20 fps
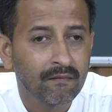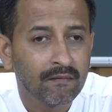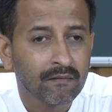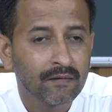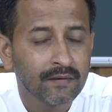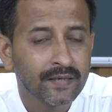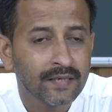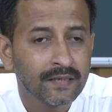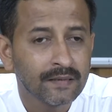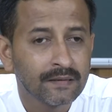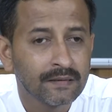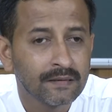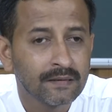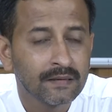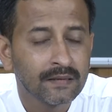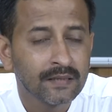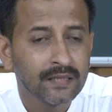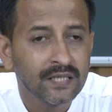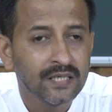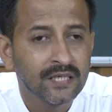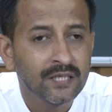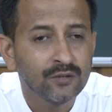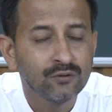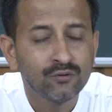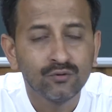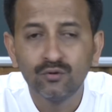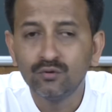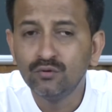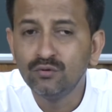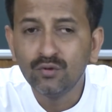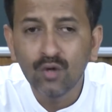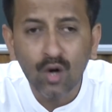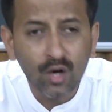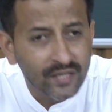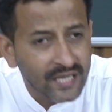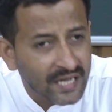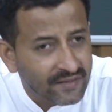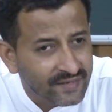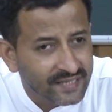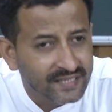okay, do not
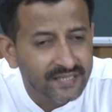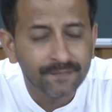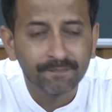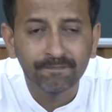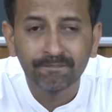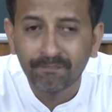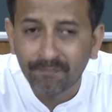have any